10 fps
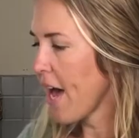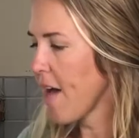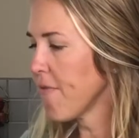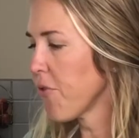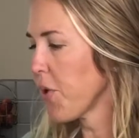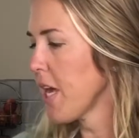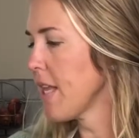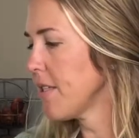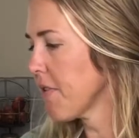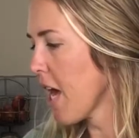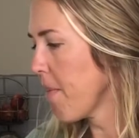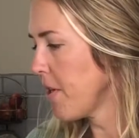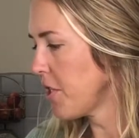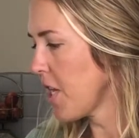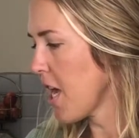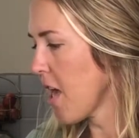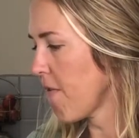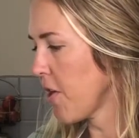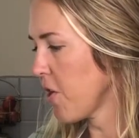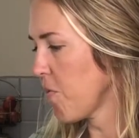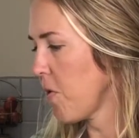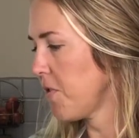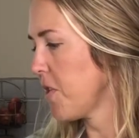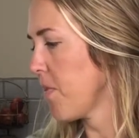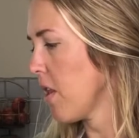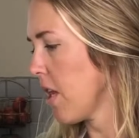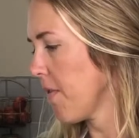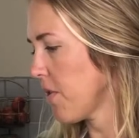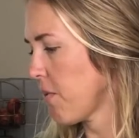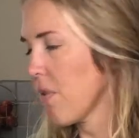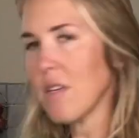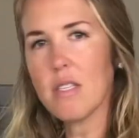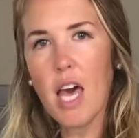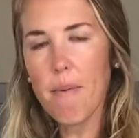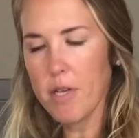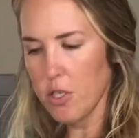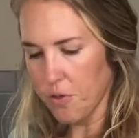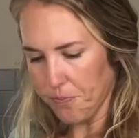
I have three heads of cabbage today. I've already removed some of the leaves on this cabbage.